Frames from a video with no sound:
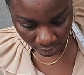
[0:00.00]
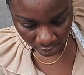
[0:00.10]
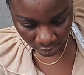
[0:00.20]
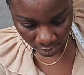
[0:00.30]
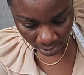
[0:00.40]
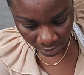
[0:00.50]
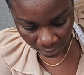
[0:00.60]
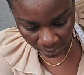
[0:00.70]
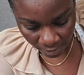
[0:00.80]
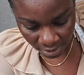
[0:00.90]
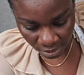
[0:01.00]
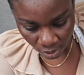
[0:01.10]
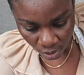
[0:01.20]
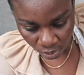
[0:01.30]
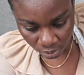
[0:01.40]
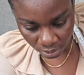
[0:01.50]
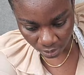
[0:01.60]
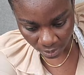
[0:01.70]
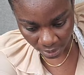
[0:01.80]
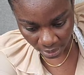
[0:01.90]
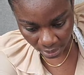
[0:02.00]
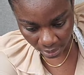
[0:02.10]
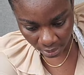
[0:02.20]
So I'm gonna press all the way